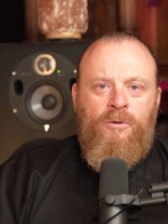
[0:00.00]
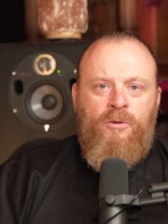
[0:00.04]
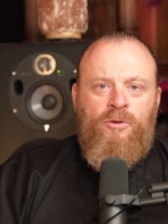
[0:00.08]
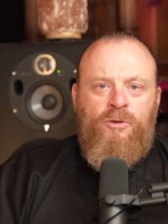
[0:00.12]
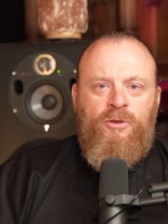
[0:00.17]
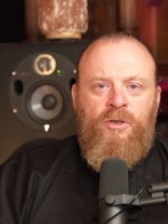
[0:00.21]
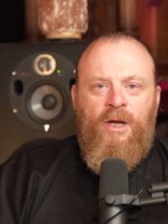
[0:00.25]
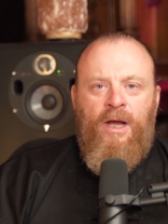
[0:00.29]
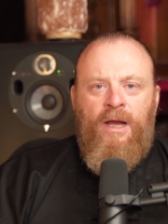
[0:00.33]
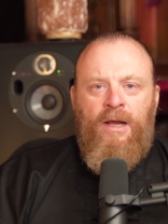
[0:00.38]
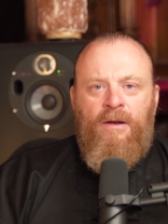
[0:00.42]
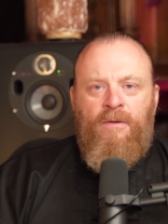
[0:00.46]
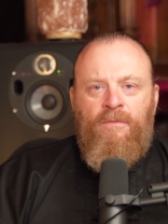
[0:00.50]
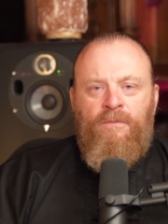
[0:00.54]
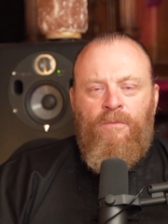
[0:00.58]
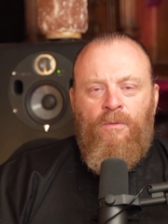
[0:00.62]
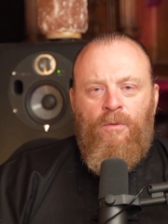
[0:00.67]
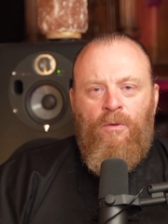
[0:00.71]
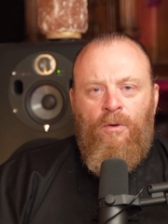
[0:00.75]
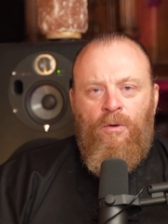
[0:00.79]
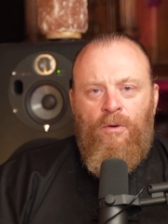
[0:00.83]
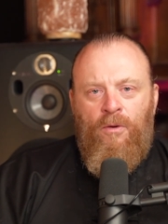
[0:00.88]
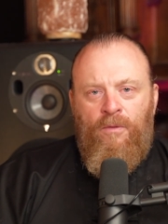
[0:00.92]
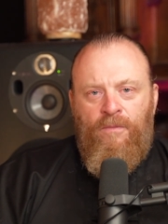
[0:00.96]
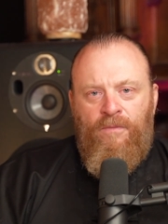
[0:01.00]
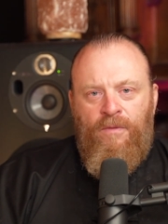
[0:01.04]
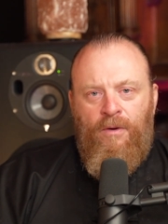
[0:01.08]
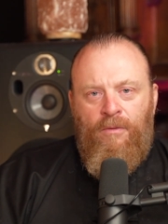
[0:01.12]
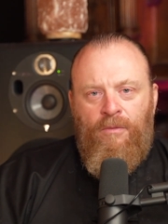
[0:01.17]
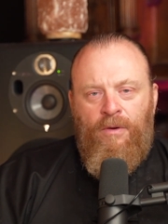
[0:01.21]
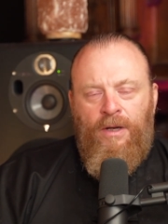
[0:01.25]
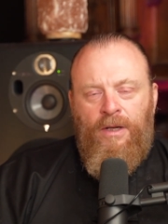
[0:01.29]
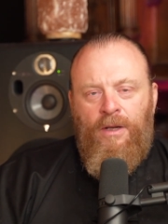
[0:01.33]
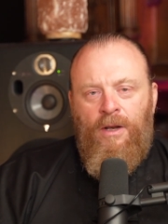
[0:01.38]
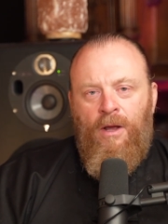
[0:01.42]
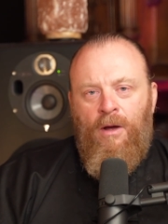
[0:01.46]
Jade, for her
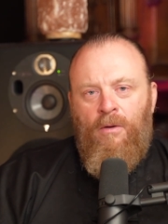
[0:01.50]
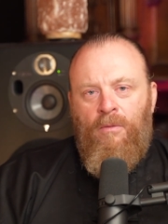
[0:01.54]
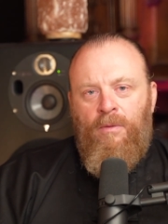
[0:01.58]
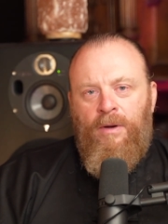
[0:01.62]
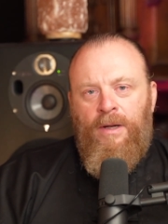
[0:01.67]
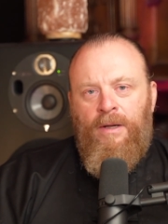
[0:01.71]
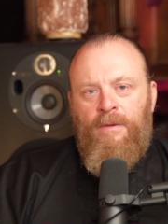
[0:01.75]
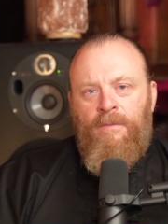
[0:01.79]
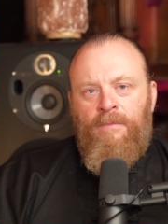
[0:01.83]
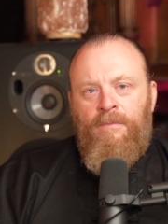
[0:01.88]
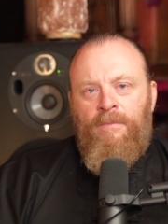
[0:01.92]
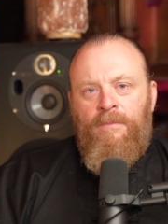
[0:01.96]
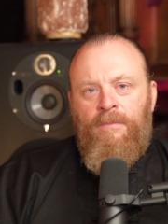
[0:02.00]
very knowing